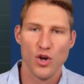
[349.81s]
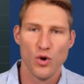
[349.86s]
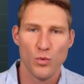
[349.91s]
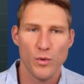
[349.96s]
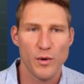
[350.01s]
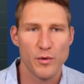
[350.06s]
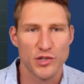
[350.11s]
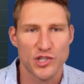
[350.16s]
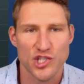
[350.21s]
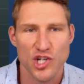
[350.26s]

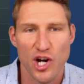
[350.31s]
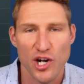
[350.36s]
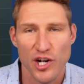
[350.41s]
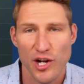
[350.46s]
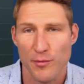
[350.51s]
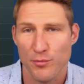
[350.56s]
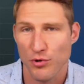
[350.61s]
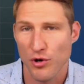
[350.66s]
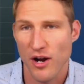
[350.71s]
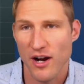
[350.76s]
We would chart
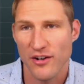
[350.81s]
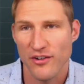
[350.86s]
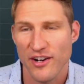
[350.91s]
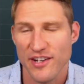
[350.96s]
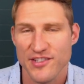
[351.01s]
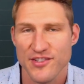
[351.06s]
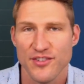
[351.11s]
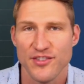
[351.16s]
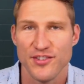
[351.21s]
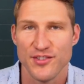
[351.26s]
our
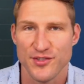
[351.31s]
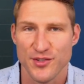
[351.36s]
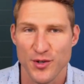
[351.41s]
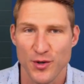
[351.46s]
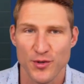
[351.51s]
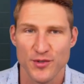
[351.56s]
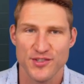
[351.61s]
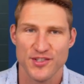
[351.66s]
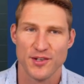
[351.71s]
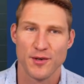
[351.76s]
progress on these
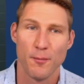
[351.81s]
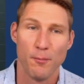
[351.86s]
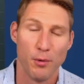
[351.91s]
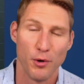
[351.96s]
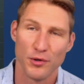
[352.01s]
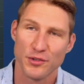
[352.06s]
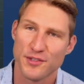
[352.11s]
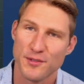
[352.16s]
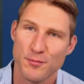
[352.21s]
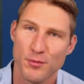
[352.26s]
goals on a
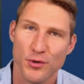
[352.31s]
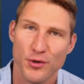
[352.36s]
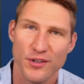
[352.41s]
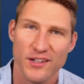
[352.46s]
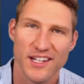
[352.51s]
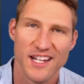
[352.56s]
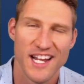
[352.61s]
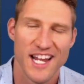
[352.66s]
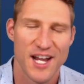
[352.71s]
bulletin board,